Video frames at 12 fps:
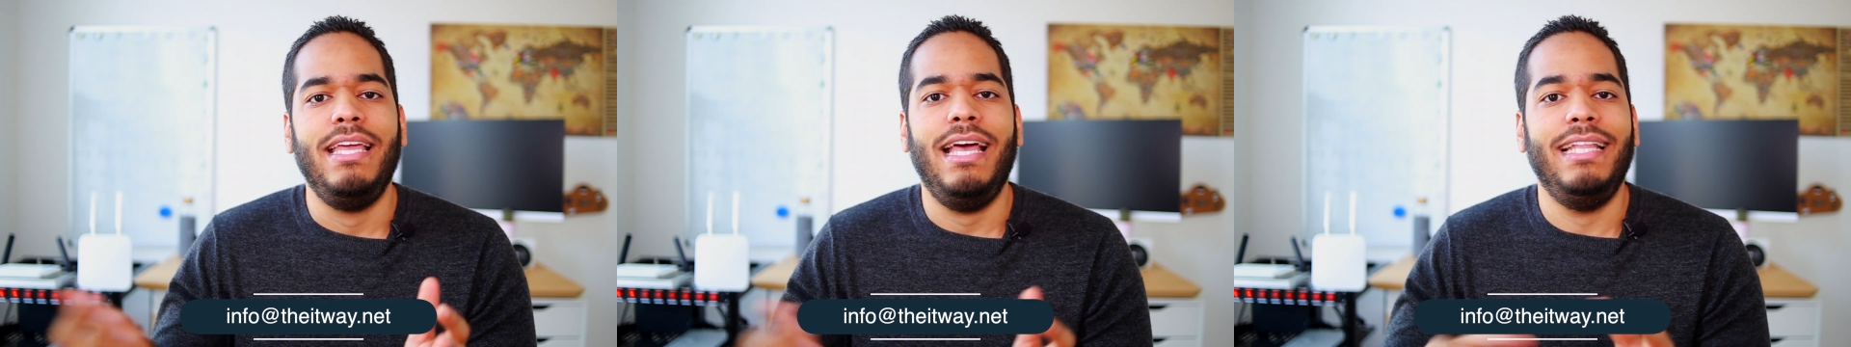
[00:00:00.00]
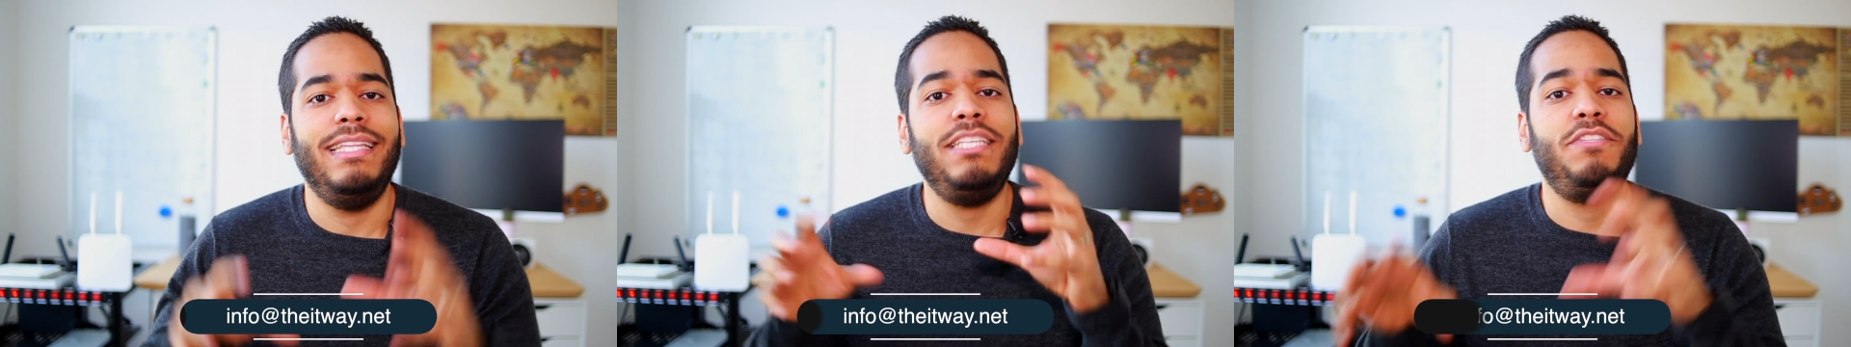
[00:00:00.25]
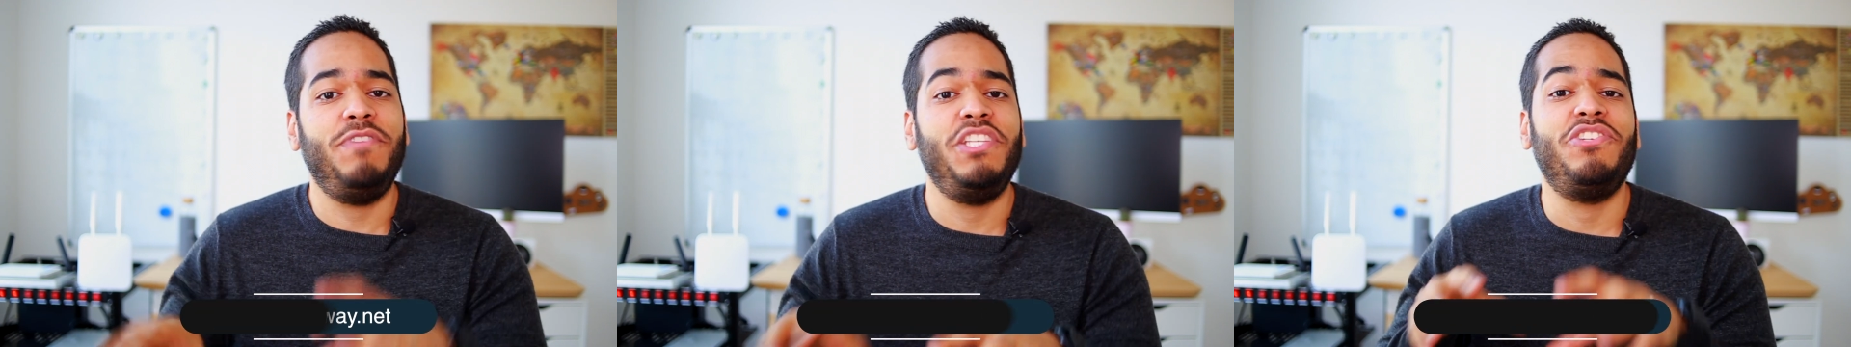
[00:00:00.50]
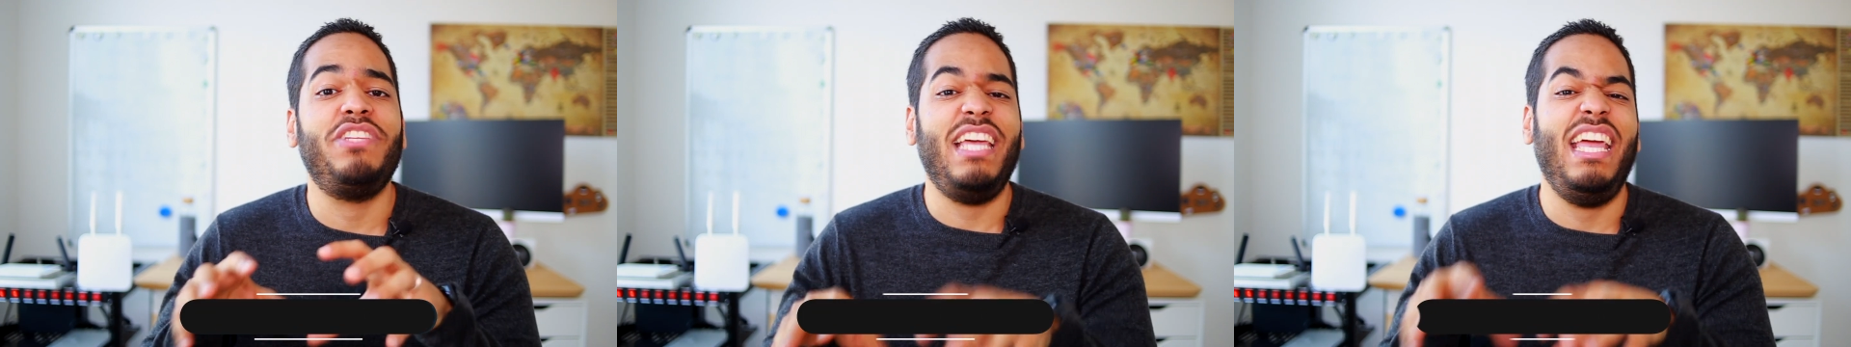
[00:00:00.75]
And these
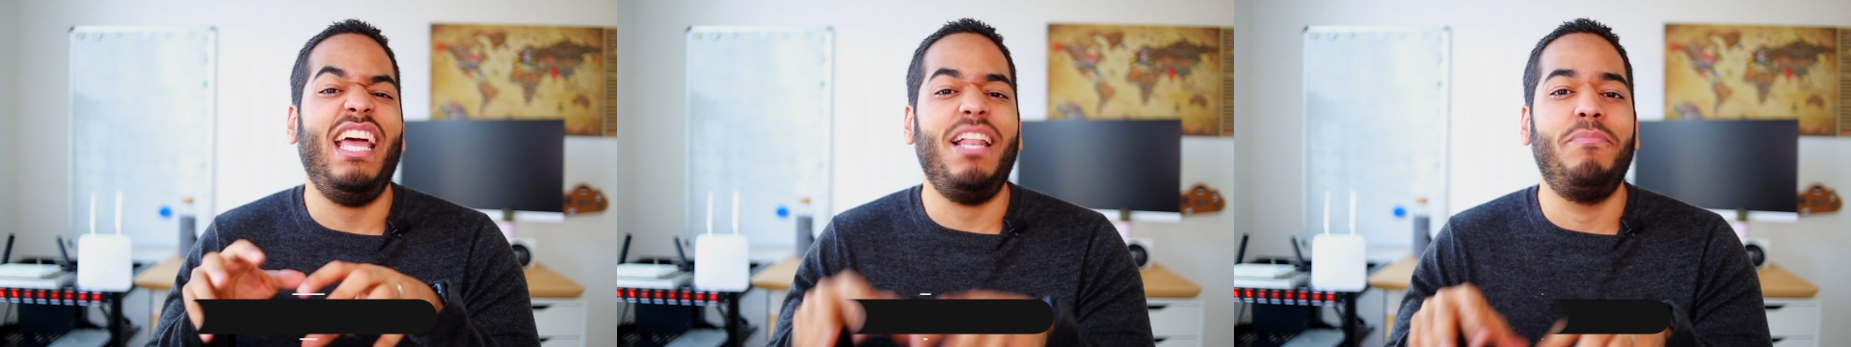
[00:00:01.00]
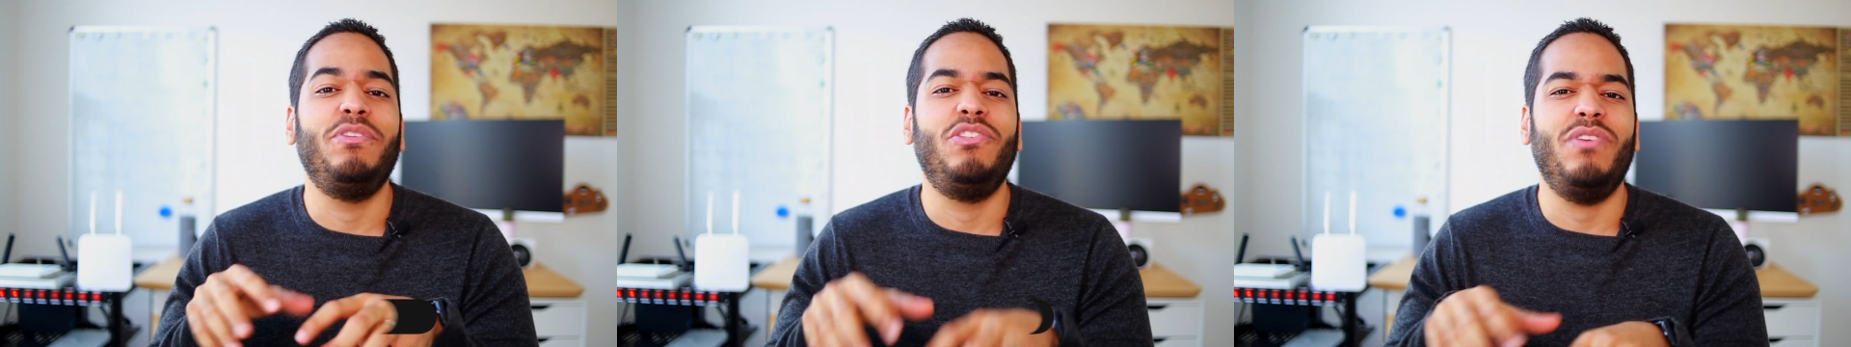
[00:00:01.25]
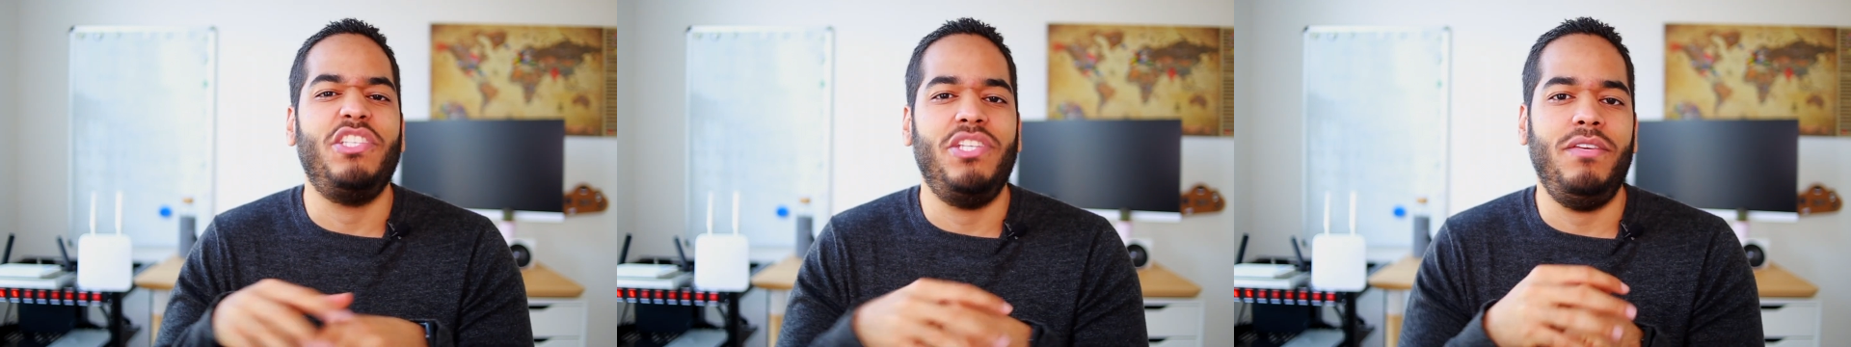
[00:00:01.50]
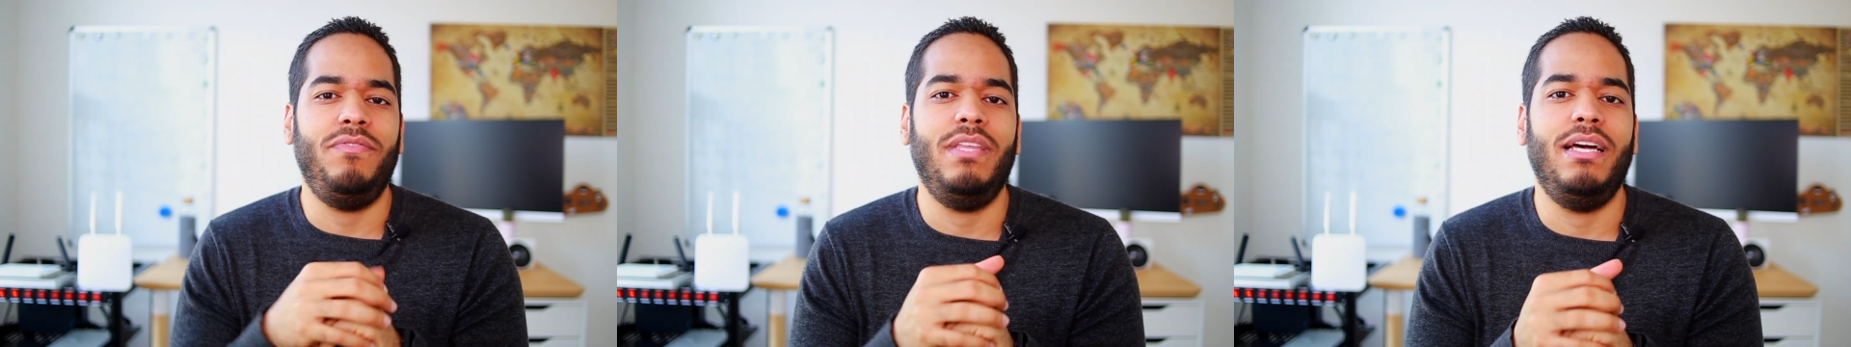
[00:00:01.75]
features can help you to
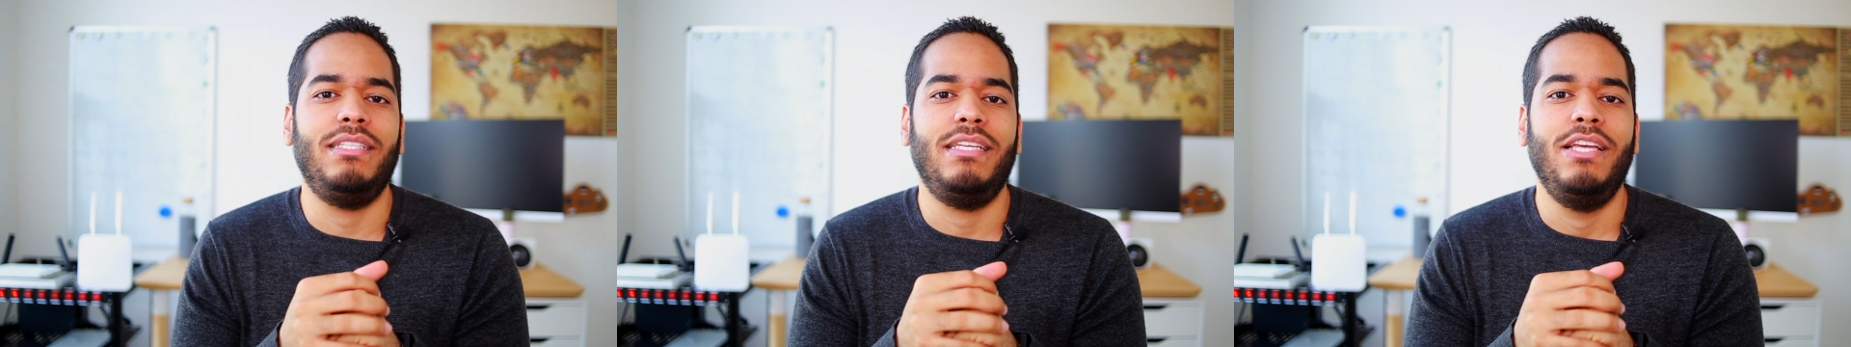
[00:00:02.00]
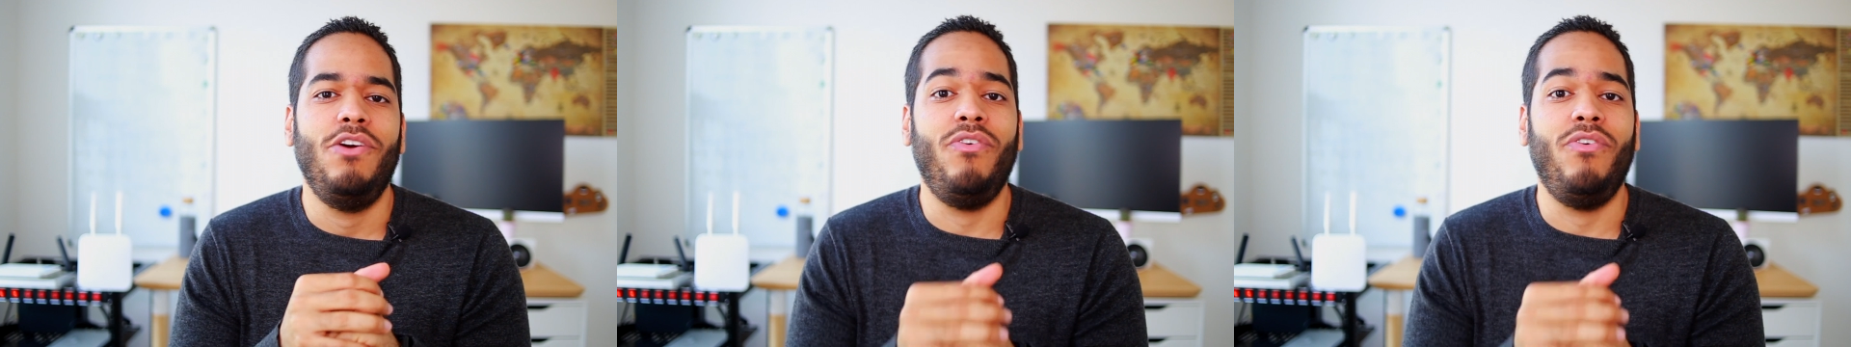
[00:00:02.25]
achieve that.